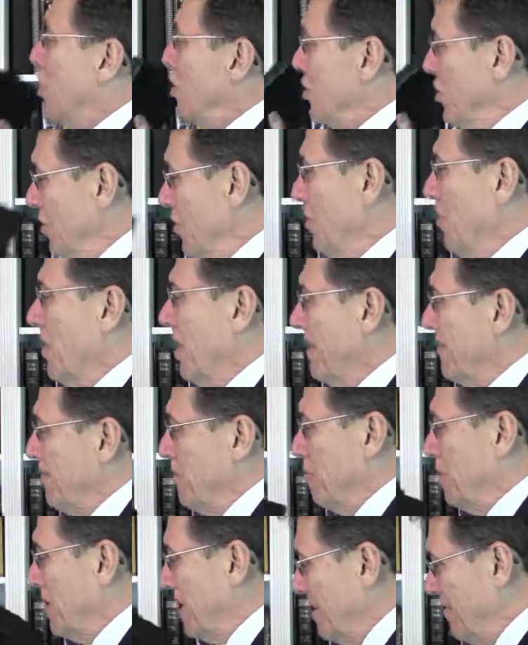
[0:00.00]
You don't
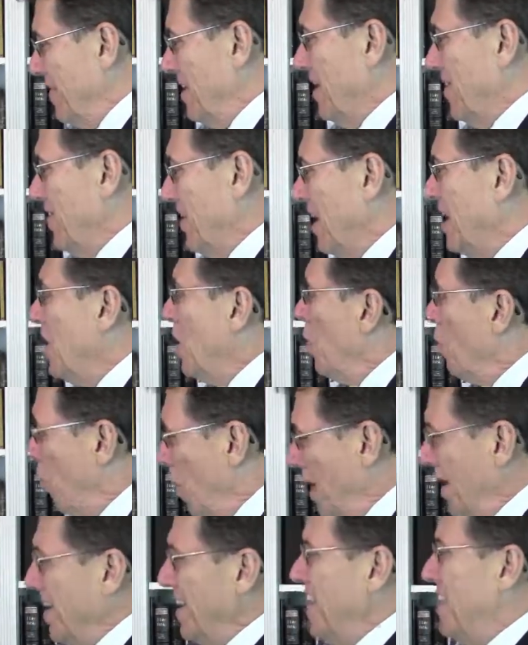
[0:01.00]
ever believe anything.
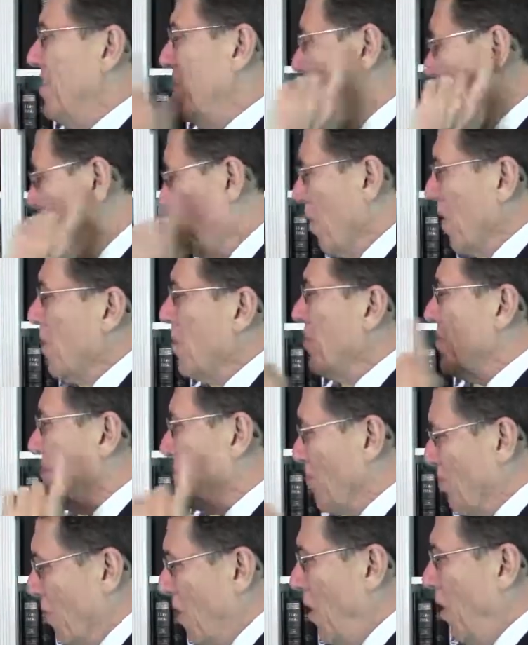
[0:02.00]
What in the world
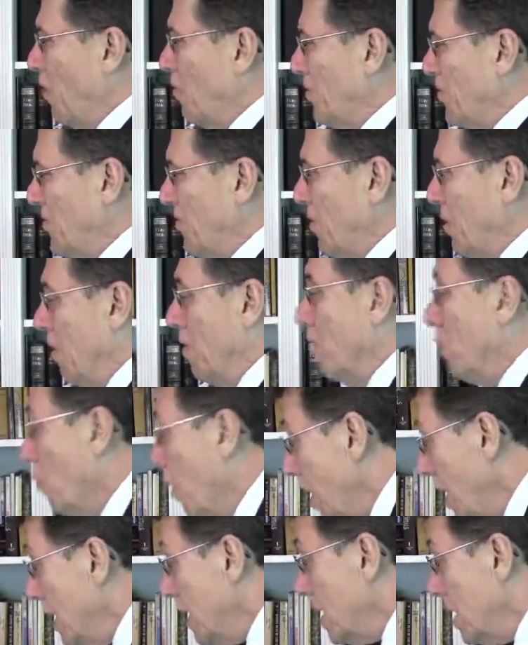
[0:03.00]
is wrong with you?
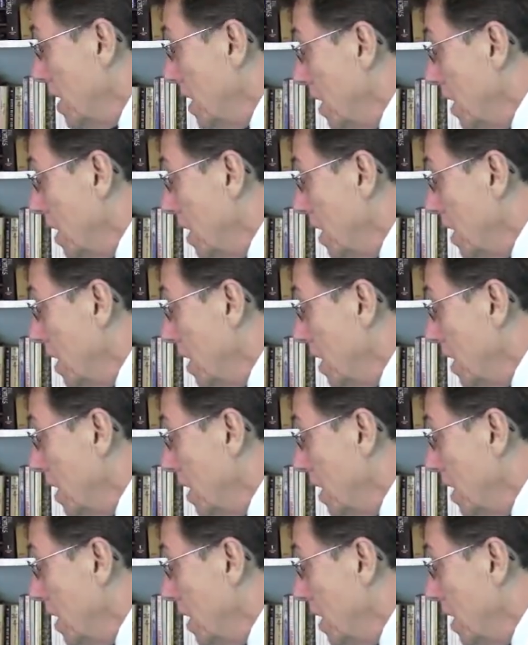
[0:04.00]
What?